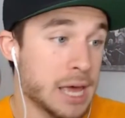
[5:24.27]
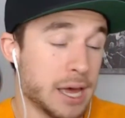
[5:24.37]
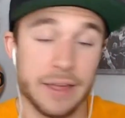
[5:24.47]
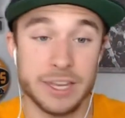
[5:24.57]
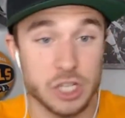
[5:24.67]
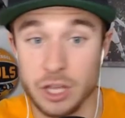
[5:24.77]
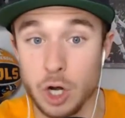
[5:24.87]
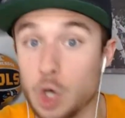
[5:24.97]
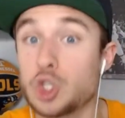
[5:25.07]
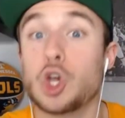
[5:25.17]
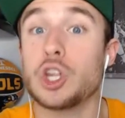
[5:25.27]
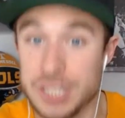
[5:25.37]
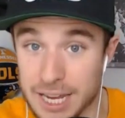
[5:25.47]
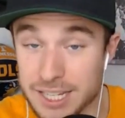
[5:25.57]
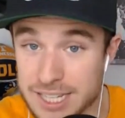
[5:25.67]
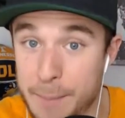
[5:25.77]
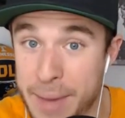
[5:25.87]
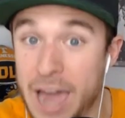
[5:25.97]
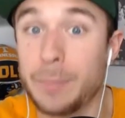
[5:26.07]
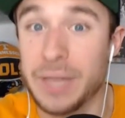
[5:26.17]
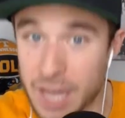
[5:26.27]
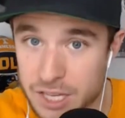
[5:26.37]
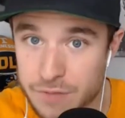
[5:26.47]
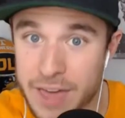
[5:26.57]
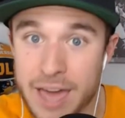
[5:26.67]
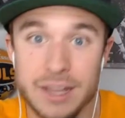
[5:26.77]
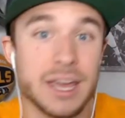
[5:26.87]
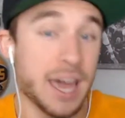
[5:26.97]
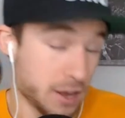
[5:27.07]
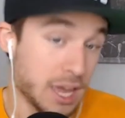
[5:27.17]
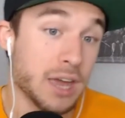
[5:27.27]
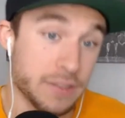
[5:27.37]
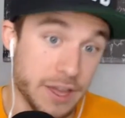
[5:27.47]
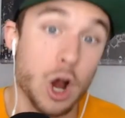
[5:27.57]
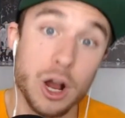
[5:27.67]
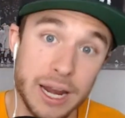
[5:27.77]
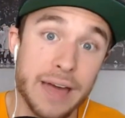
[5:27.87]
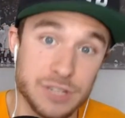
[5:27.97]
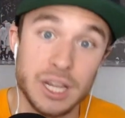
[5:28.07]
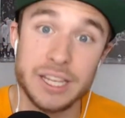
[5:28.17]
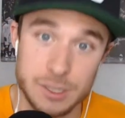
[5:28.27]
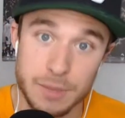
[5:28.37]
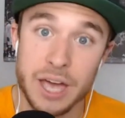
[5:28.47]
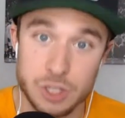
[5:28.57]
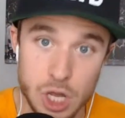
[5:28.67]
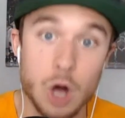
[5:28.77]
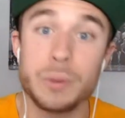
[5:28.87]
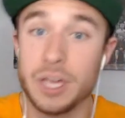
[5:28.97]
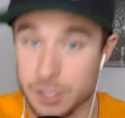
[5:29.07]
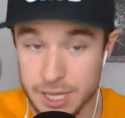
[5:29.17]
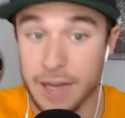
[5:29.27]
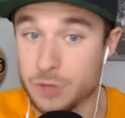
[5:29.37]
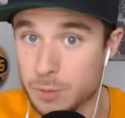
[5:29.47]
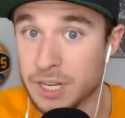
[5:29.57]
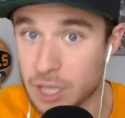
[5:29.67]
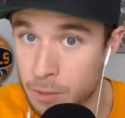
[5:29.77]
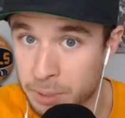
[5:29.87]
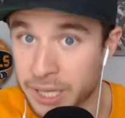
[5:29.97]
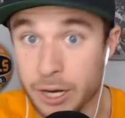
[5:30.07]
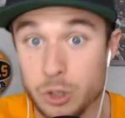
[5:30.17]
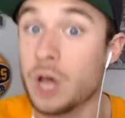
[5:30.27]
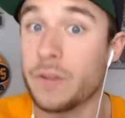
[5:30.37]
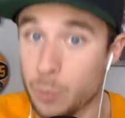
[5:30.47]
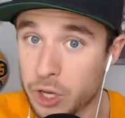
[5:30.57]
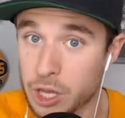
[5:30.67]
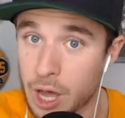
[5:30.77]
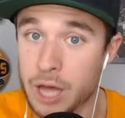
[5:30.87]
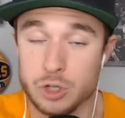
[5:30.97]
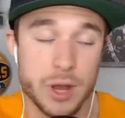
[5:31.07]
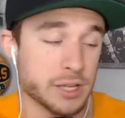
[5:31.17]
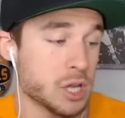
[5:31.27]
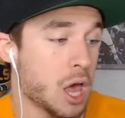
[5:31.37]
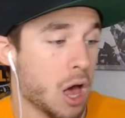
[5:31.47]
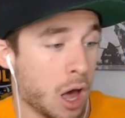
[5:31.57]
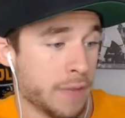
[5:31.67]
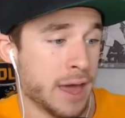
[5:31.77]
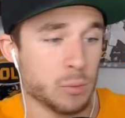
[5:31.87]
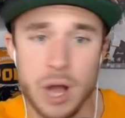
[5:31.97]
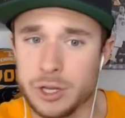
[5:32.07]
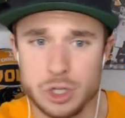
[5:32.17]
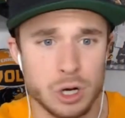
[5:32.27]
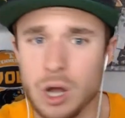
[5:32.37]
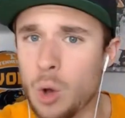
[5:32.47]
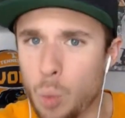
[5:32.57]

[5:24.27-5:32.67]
I think Jalen Hurts could take a step back because of that. And again, they are going to have to let some guys go because they have so many young players on their rookie contracts on that roster.